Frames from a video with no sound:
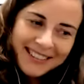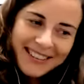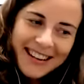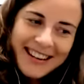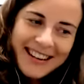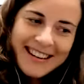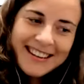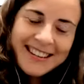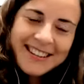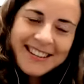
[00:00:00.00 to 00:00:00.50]

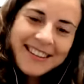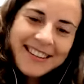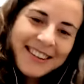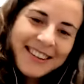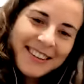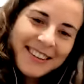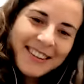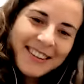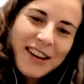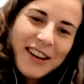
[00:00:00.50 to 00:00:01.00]

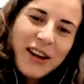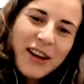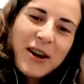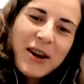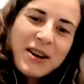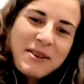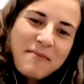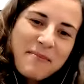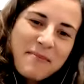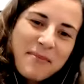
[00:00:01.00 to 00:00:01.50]
into
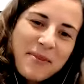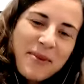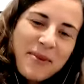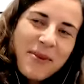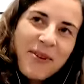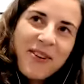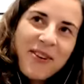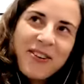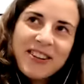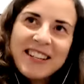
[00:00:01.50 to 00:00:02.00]

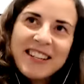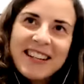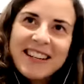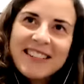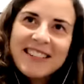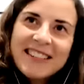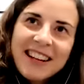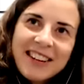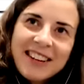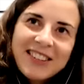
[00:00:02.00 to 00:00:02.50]
more
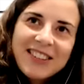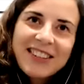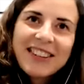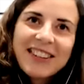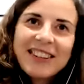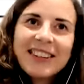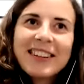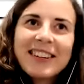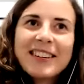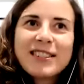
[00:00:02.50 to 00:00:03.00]

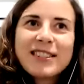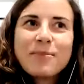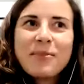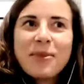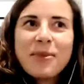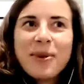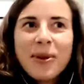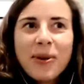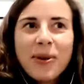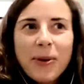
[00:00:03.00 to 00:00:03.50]
decentralized,
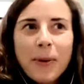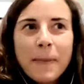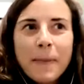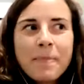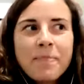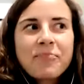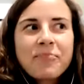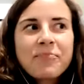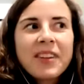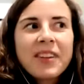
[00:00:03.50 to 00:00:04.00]
more
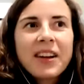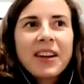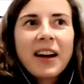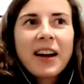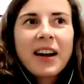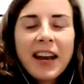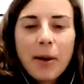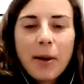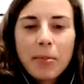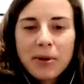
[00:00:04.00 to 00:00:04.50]

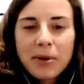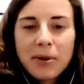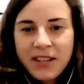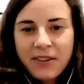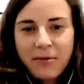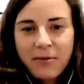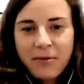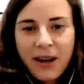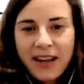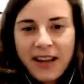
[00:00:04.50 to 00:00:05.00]
collaborative
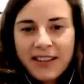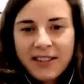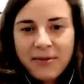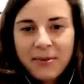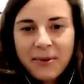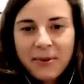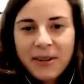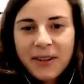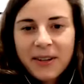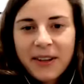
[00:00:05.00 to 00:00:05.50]
ways of
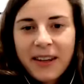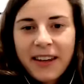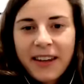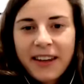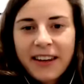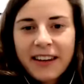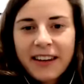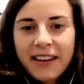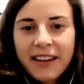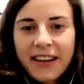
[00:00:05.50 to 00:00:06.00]

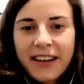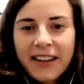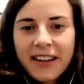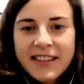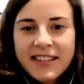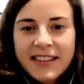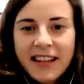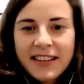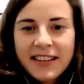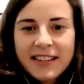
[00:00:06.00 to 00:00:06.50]
working in the
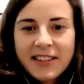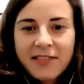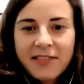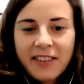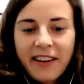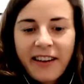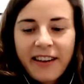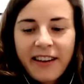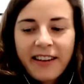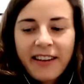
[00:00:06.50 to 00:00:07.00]
sense of
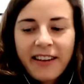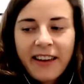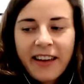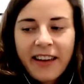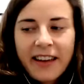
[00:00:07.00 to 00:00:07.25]
like,